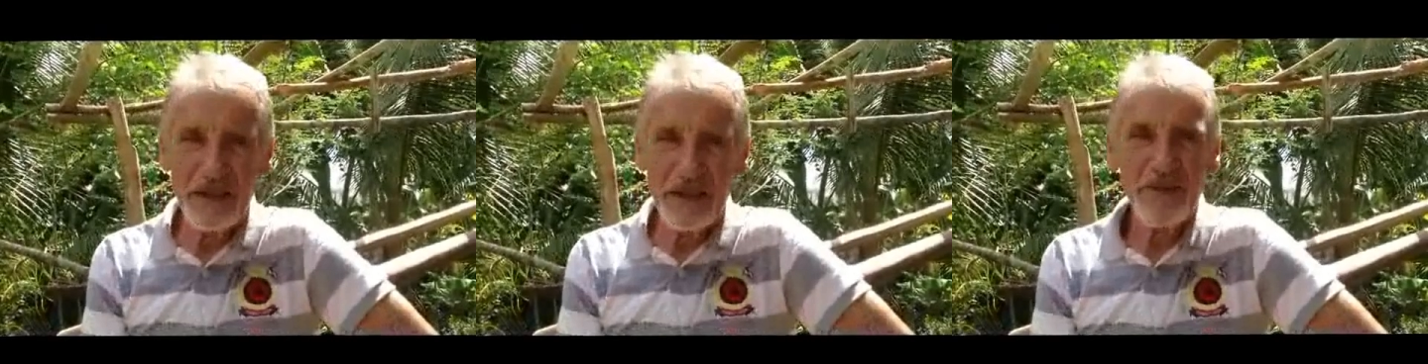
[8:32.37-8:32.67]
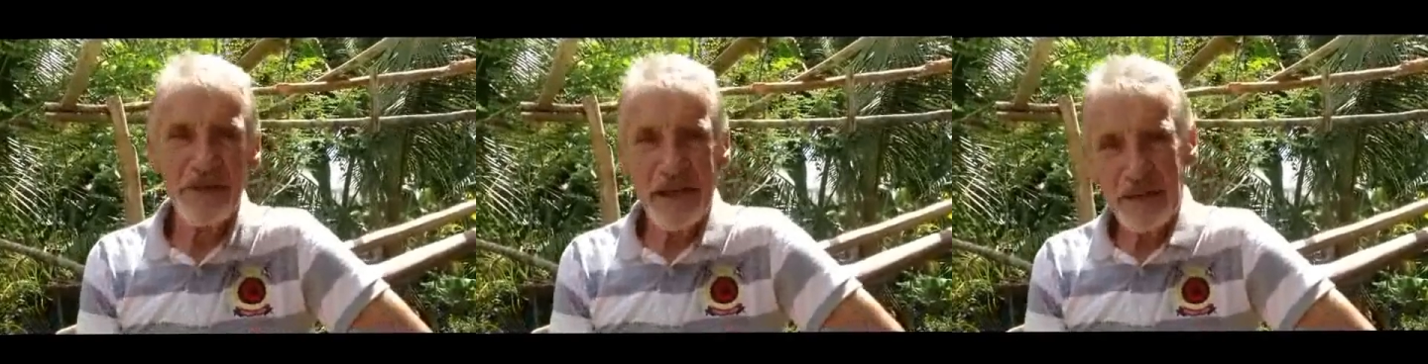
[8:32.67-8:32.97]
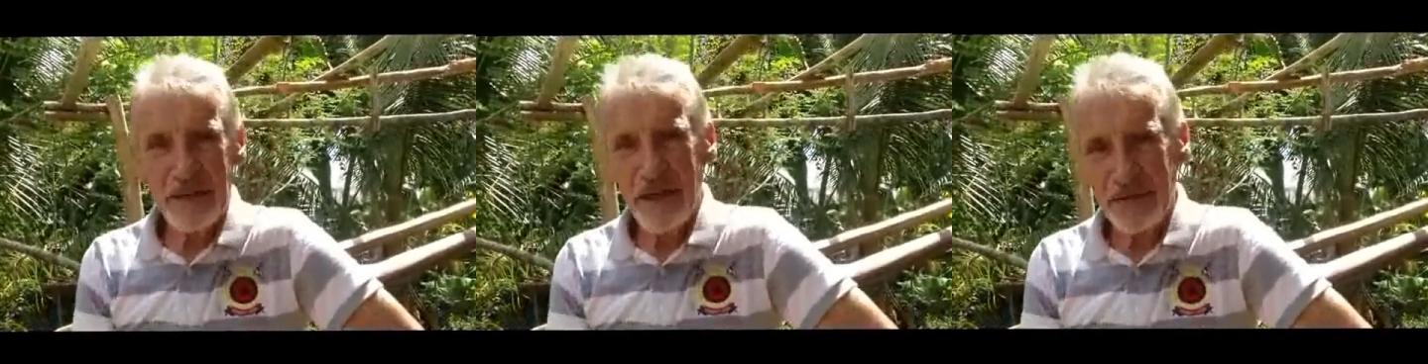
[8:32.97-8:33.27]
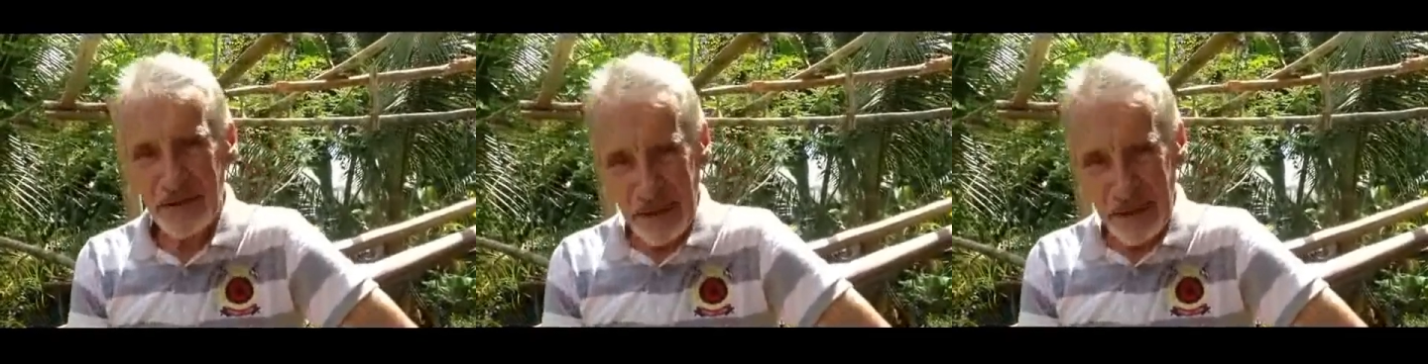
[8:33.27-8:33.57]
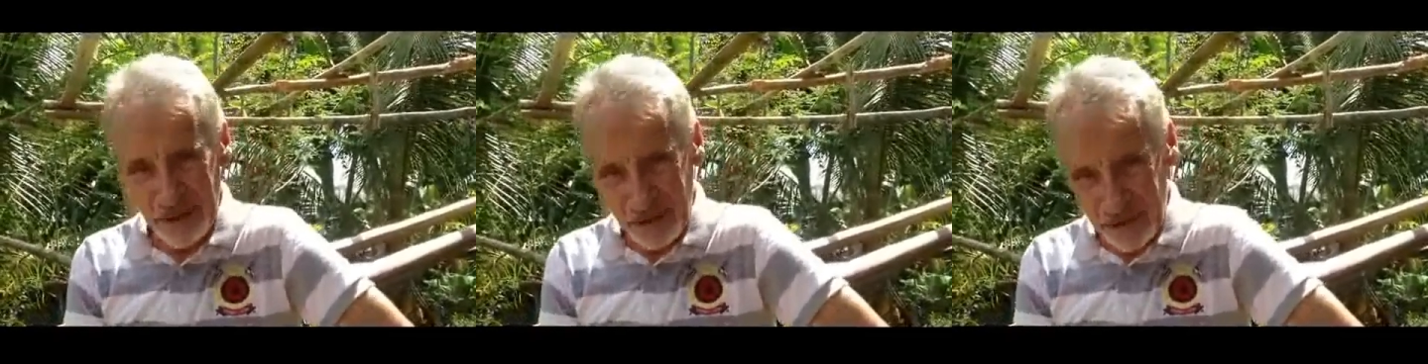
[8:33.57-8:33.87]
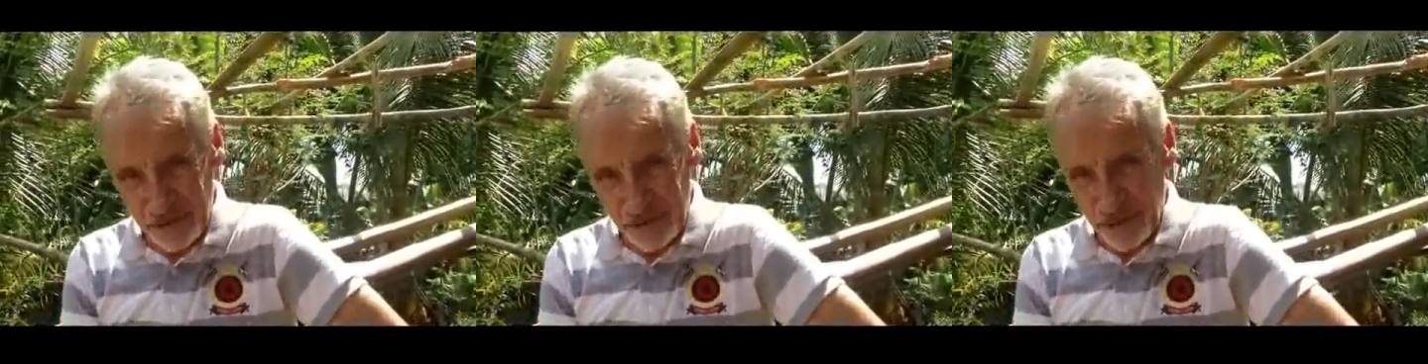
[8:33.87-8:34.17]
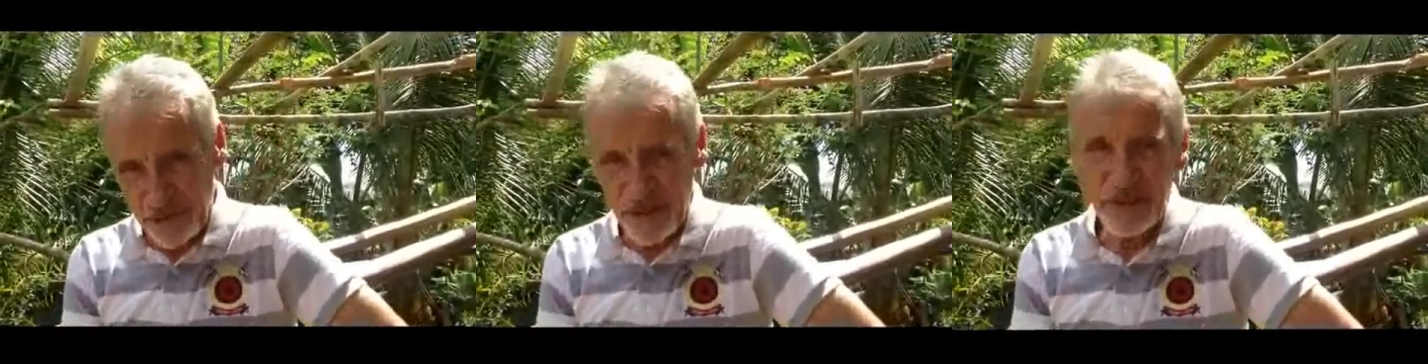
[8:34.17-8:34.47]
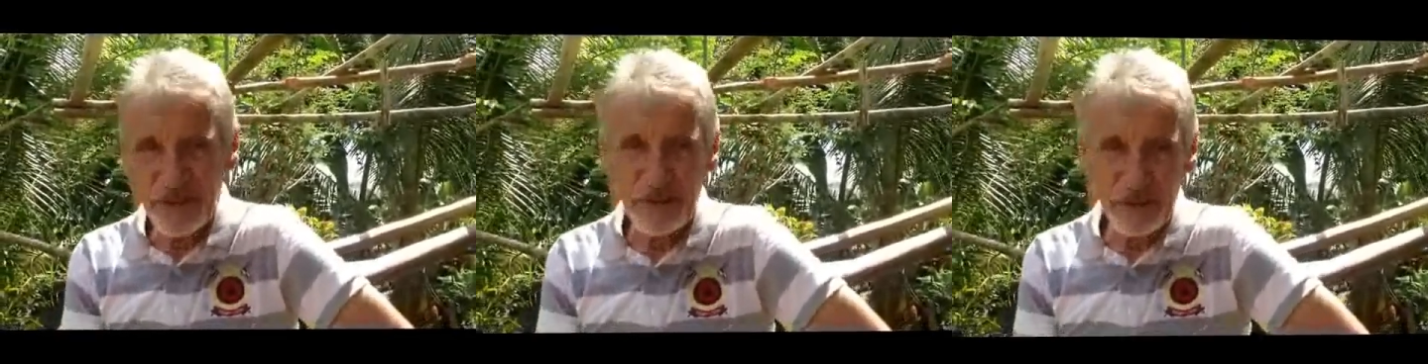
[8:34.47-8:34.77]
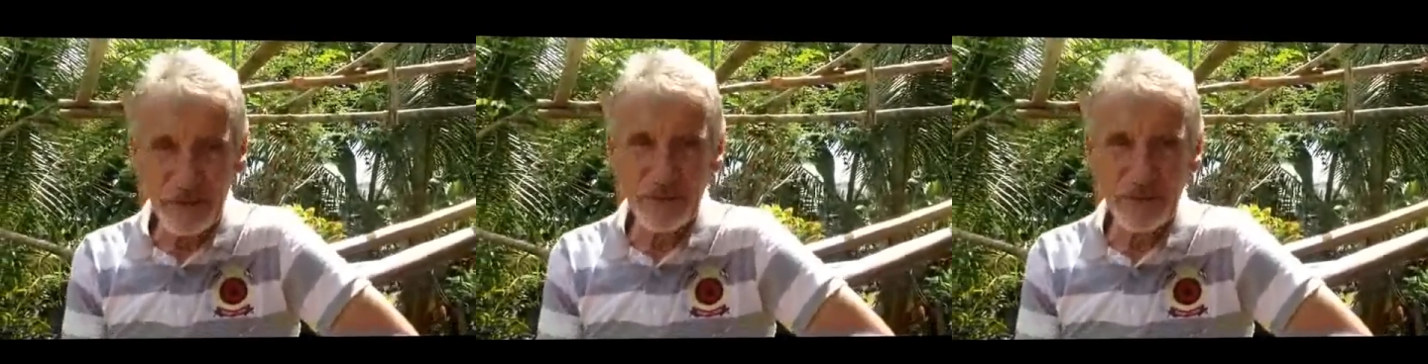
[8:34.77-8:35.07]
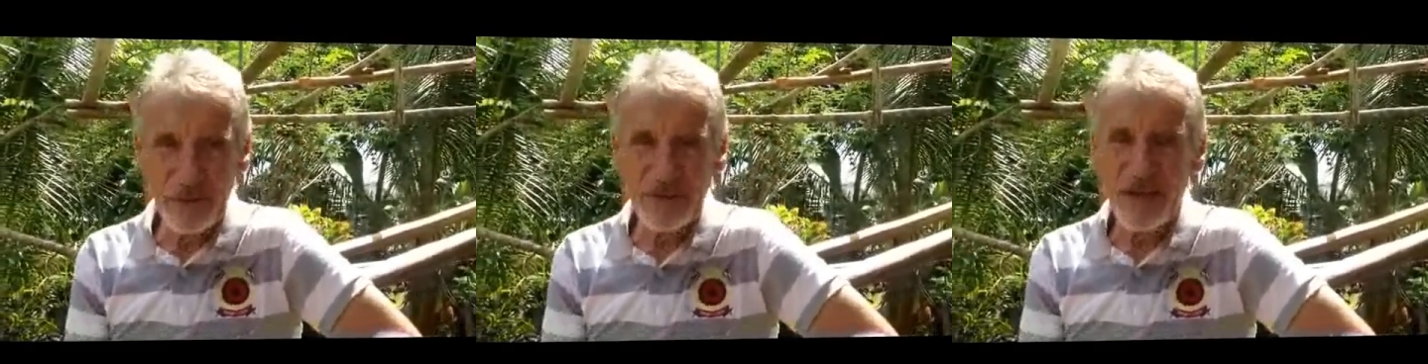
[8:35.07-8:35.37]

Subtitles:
They're not like Hell's Angels roaring through